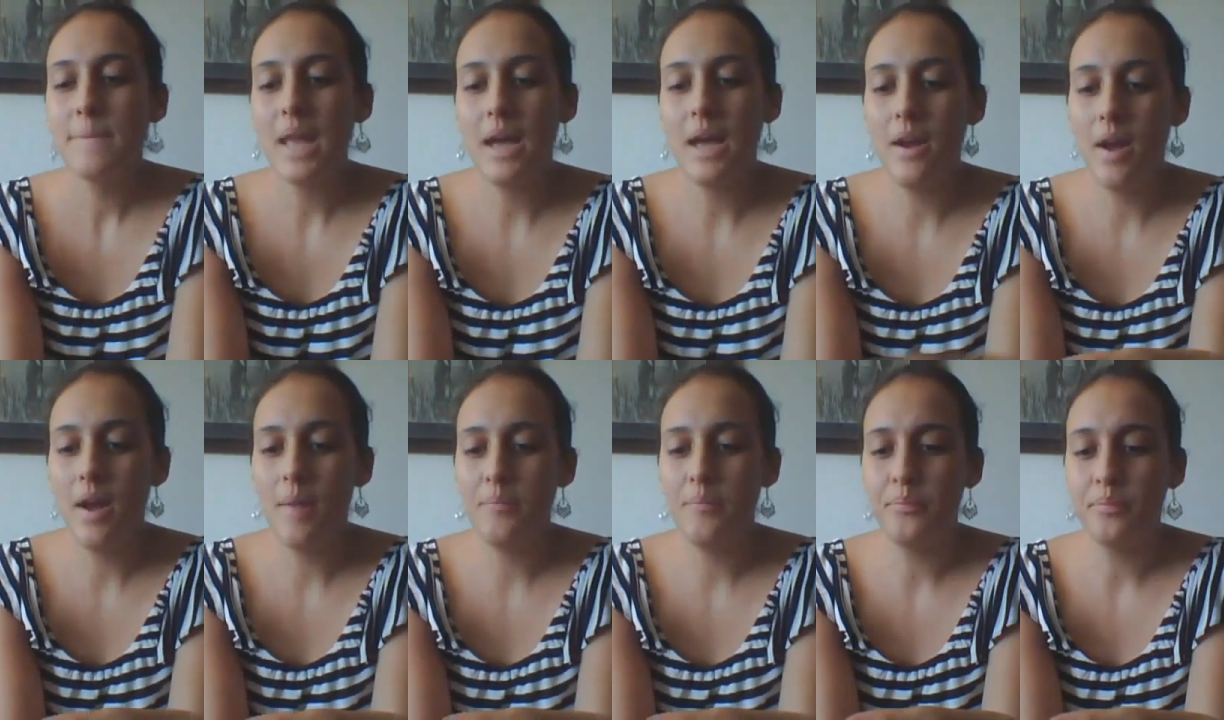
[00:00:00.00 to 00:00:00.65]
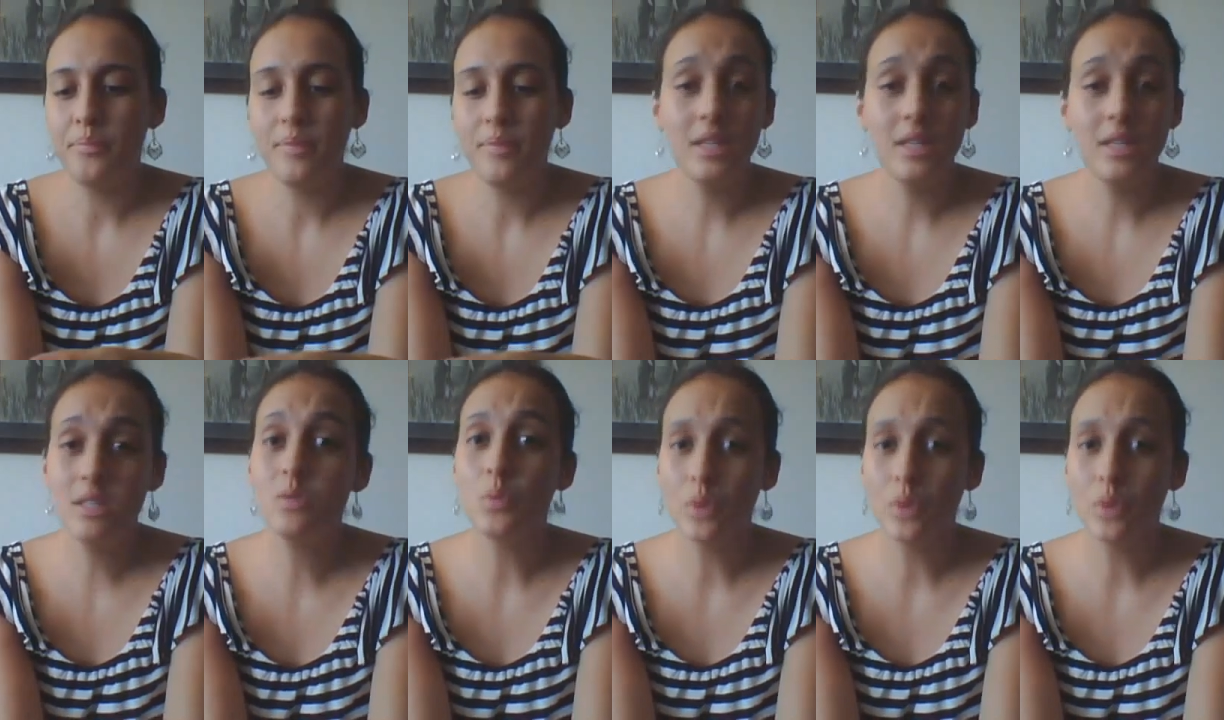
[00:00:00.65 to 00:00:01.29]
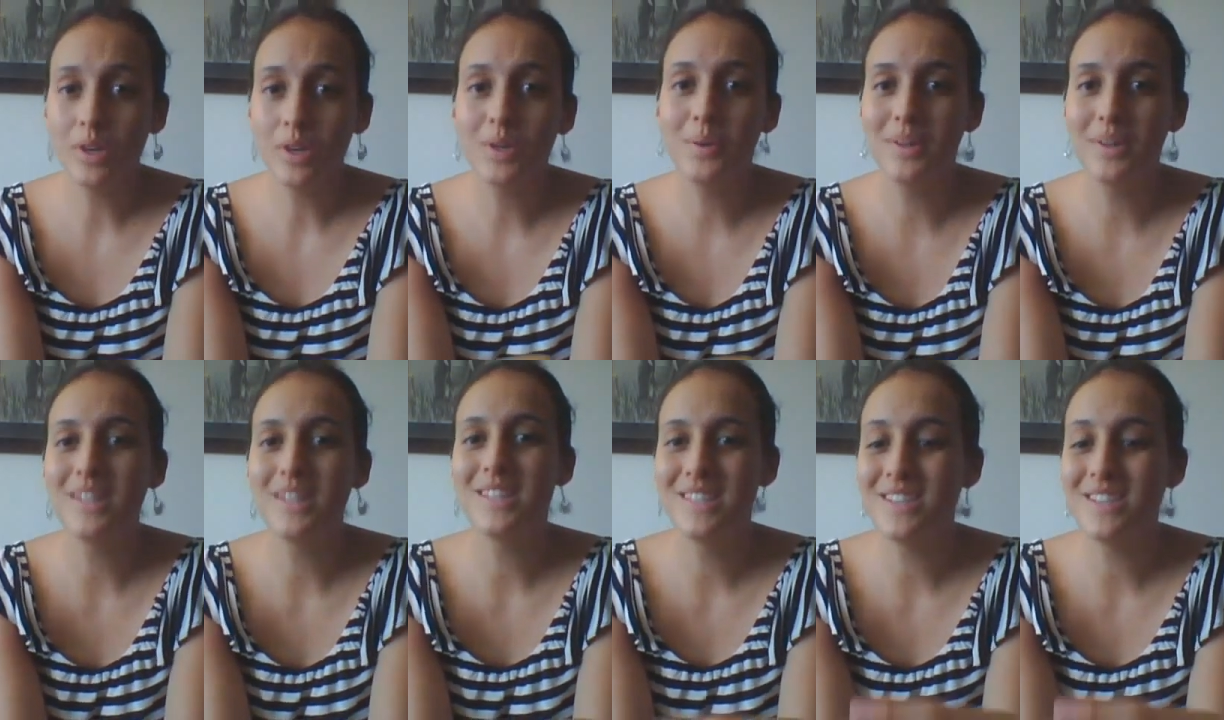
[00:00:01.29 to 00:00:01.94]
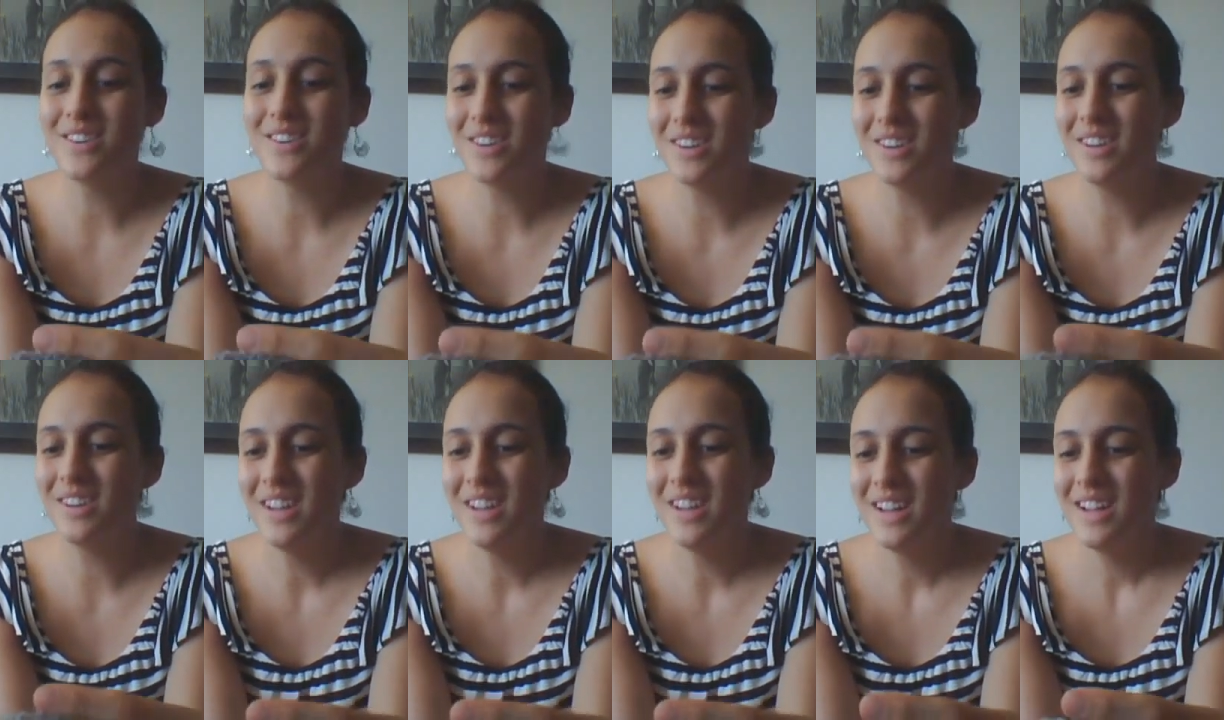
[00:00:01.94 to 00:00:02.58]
and that doesn't work with this yarn.